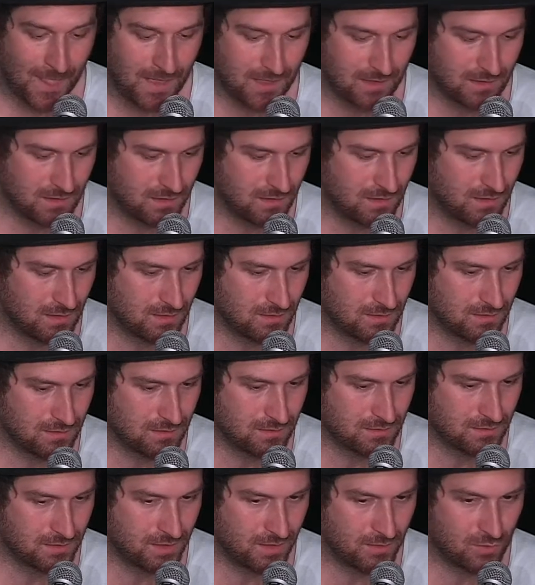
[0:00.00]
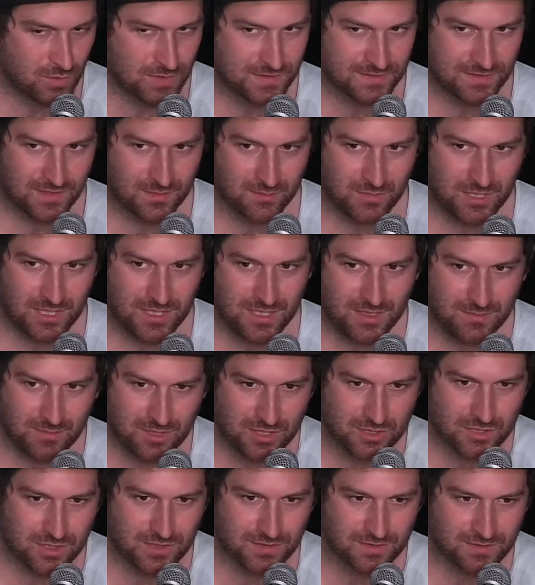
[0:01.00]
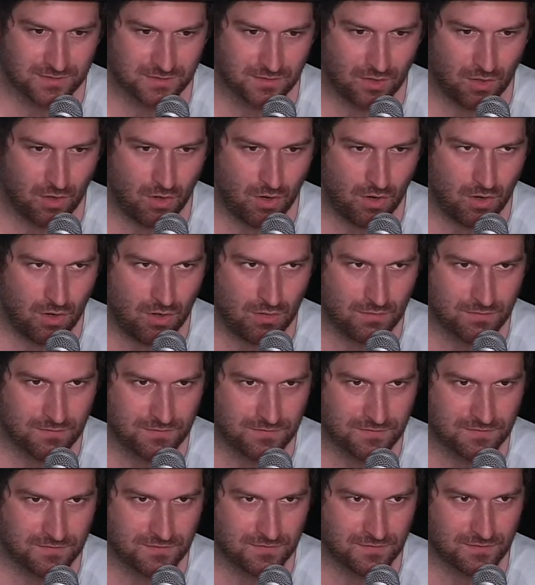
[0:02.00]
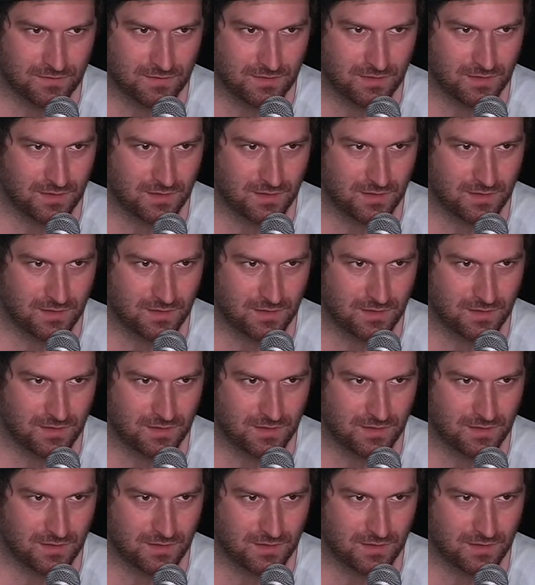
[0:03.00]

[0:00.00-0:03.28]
there was some images of